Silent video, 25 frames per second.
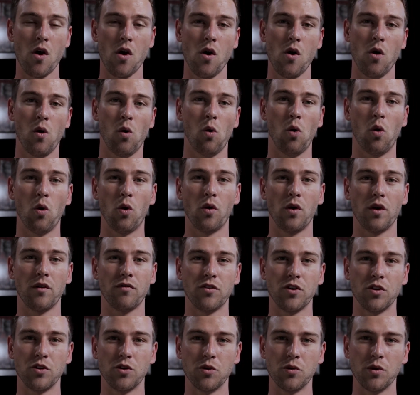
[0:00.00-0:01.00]
or if
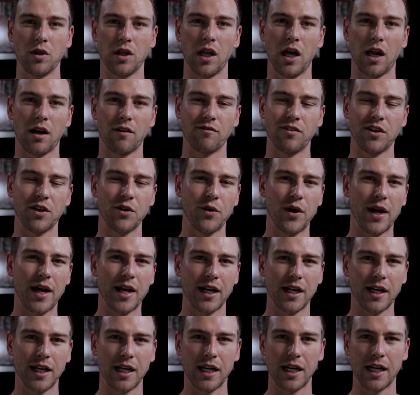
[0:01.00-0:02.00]
you do a lot of video
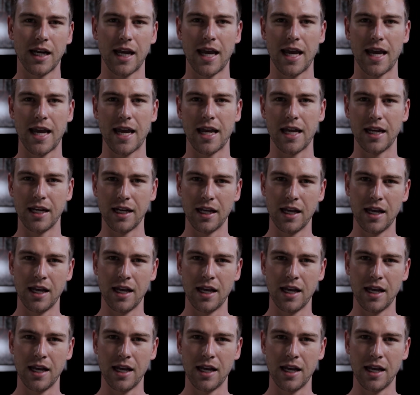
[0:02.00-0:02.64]
editing and